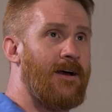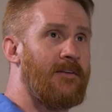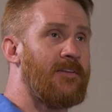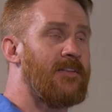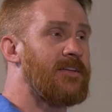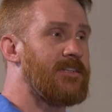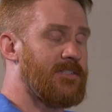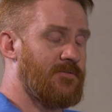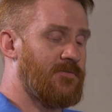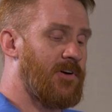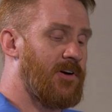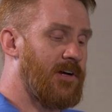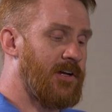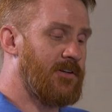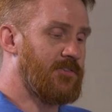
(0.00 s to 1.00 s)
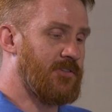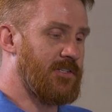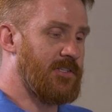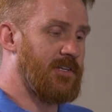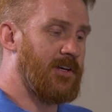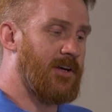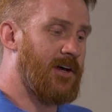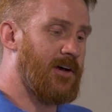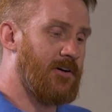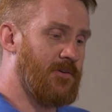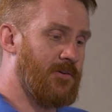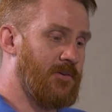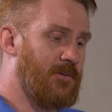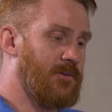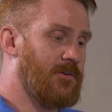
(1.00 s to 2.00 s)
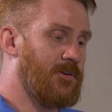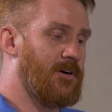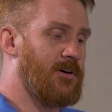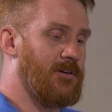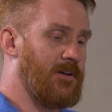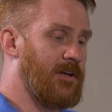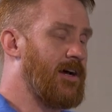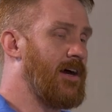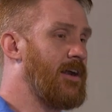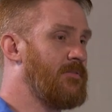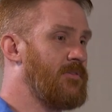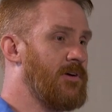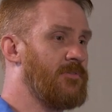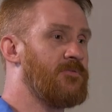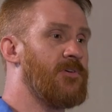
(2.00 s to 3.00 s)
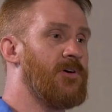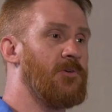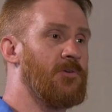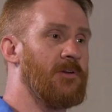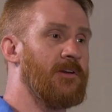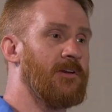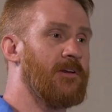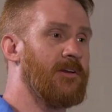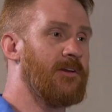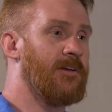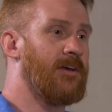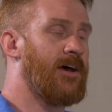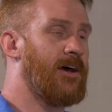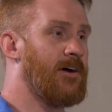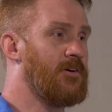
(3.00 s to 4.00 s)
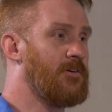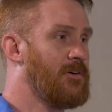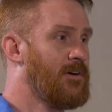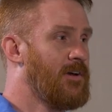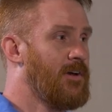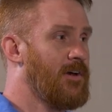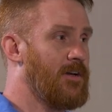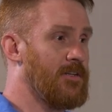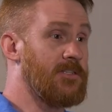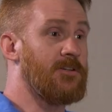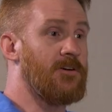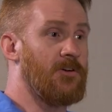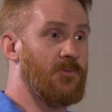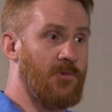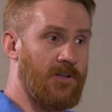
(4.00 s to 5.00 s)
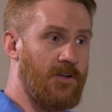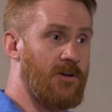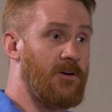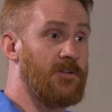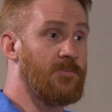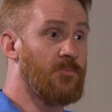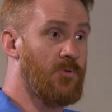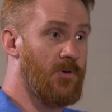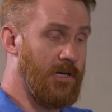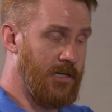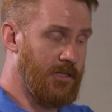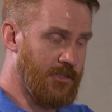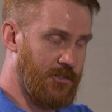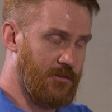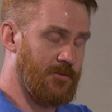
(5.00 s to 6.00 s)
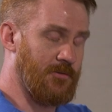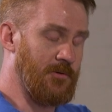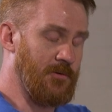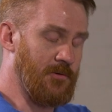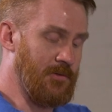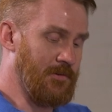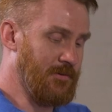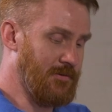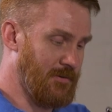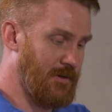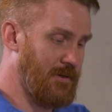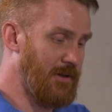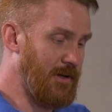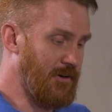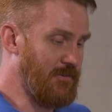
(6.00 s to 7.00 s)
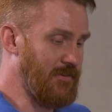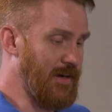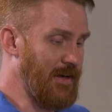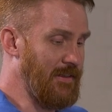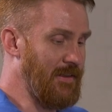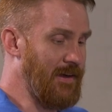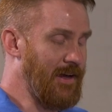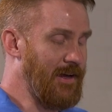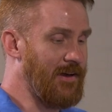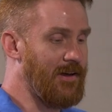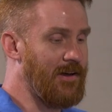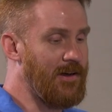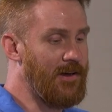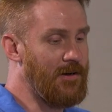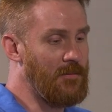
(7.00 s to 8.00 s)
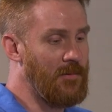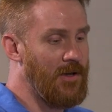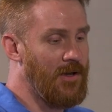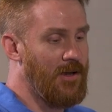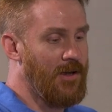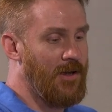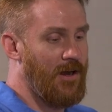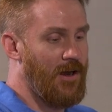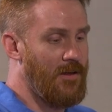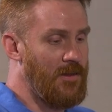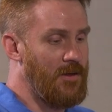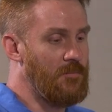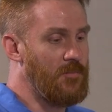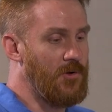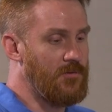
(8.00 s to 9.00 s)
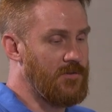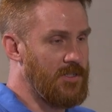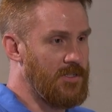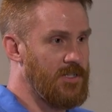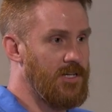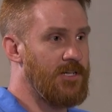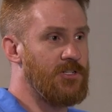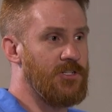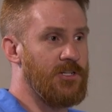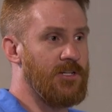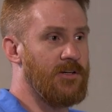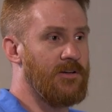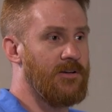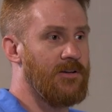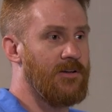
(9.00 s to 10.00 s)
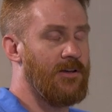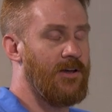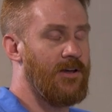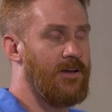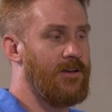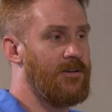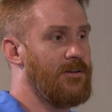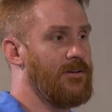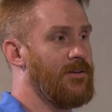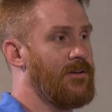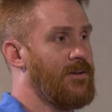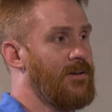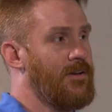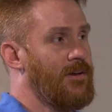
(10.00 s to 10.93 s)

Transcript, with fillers: I think that's very interesting how your calling kind of unfolded and how it started with a call to preach. We will yes. clarify yes. that, um, and then moved to teaching, and